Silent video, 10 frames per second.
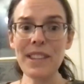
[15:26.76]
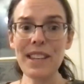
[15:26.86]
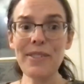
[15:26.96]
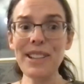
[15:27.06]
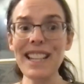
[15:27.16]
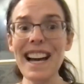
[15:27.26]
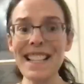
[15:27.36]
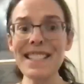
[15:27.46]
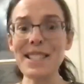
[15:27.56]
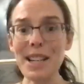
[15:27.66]
Well,
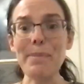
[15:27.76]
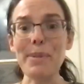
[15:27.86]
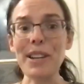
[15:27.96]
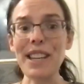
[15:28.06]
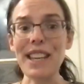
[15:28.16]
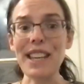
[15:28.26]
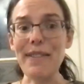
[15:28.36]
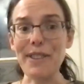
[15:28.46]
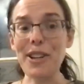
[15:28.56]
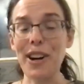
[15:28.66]
last summer, he
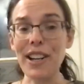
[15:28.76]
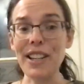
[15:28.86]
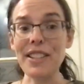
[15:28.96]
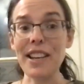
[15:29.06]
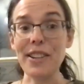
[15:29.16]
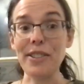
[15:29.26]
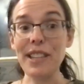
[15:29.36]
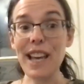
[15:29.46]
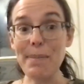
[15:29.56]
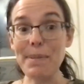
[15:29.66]
gave a talk entitled,
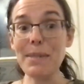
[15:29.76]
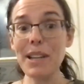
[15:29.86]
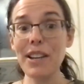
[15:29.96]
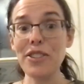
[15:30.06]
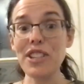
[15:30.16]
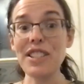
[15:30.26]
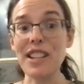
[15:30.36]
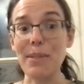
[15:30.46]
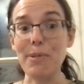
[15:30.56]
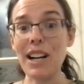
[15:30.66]
"Epidemiology is
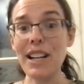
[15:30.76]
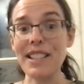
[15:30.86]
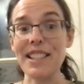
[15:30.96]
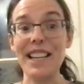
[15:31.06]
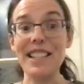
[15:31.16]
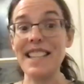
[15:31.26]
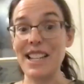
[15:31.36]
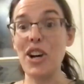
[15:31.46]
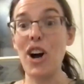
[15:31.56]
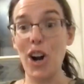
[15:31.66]
not rocket science,
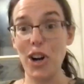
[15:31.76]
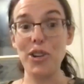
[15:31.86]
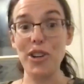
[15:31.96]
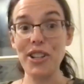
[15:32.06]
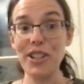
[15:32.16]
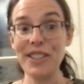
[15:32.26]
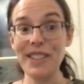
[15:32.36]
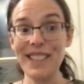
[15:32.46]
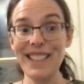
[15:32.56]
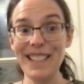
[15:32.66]
it's harder."
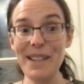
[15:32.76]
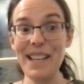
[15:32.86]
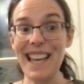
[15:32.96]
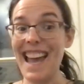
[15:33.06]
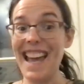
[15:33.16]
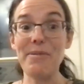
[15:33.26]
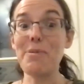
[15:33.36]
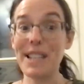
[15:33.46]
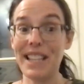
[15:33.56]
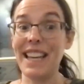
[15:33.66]
And it
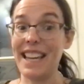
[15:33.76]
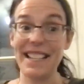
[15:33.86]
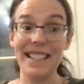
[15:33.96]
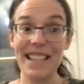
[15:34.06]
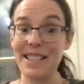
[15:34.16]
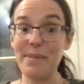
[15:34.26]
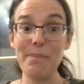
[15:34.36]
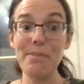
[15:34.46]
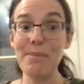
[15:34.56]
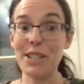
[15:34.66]
really is. It's
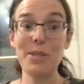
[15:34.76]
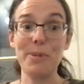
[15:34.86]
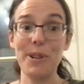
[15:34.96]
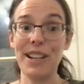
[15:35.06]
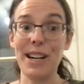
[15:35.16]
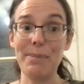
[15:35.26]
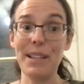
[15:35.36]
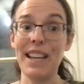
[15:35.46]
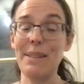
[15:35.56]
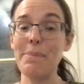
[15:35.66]
much more
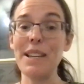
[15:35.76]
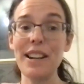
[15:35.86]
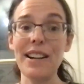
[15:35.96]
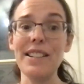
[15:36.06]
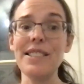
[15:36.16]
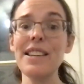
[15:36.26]
complicated because